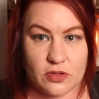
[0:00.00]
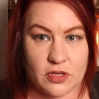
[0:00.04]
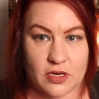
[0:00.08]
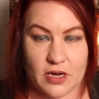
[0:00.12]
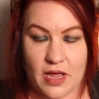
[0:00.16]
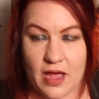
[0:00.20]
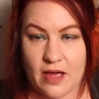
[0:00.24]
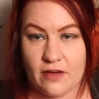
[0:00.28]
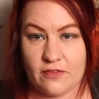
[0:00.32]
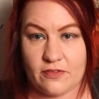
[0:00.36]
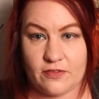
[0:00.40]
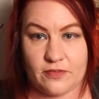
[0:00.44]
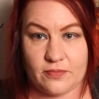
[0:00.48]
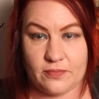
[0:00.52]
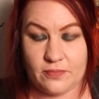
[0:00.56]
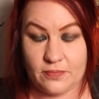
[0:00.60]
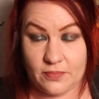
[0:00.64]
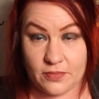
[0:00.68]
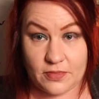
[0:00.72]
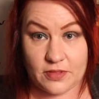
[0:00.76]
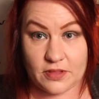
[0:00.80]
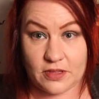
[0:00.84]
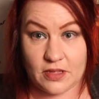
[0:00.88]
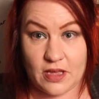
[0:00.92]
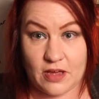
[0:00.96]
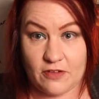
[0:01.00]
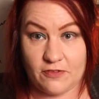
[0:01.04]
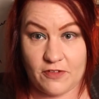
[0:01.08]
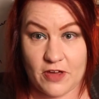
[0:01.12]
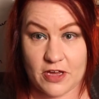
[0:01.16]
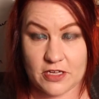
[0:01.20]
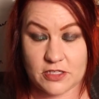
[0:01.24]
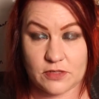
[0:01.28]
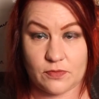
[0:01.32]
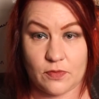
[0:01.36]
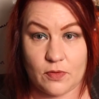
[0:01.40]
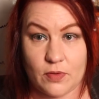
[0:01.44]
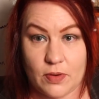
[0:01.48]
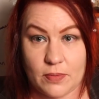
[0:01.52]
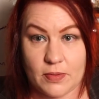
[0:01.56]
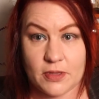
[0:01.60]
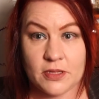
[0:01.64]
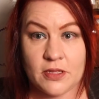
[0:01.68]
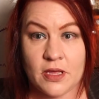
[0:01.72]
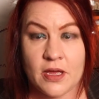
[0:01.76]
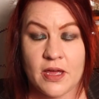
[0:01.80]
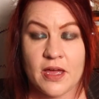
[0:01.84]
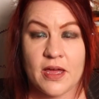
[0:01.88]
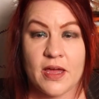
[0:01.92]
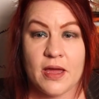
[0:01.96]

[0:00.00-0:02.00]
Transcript: that have effects for women,